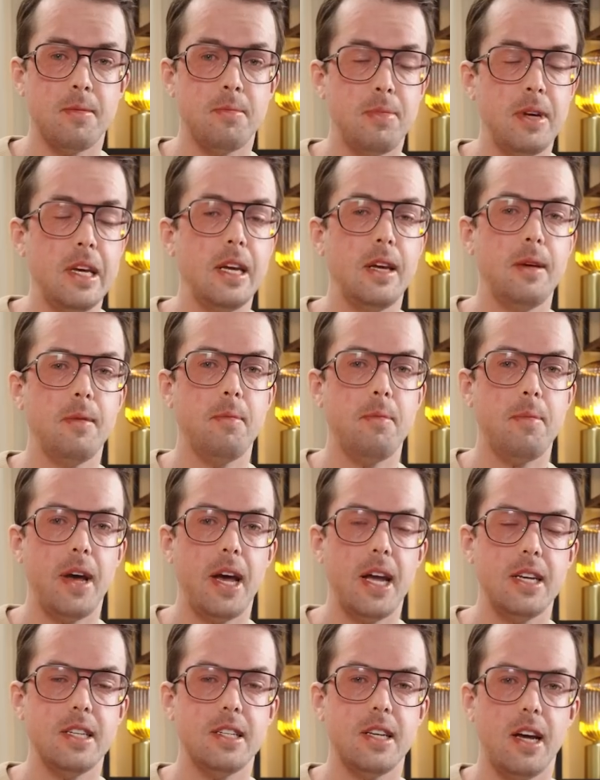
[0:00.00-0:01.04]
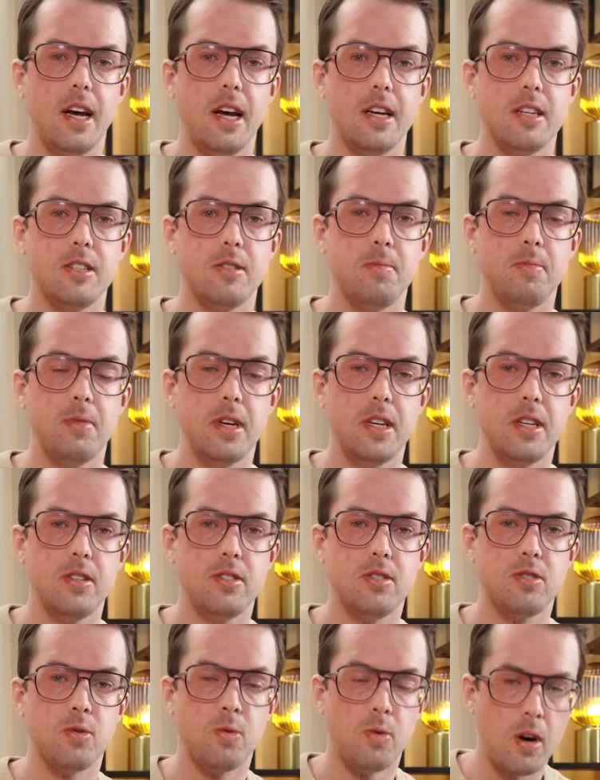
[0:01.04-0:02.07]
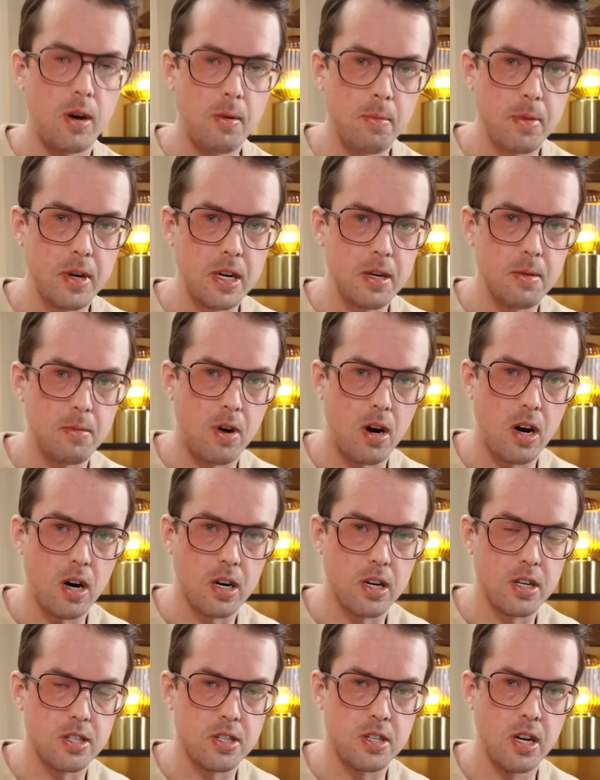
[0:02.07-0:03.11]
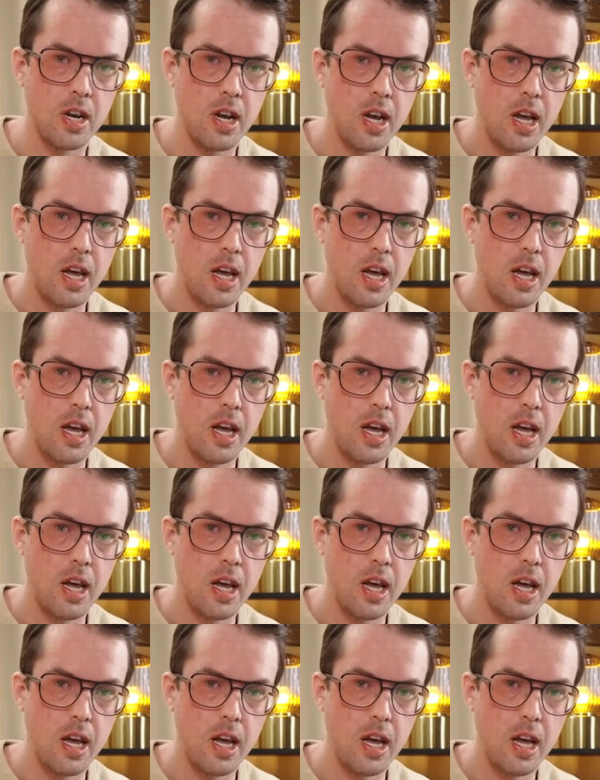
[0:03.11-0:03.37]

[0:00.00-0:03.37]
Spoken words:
being banned has been swamping the markets,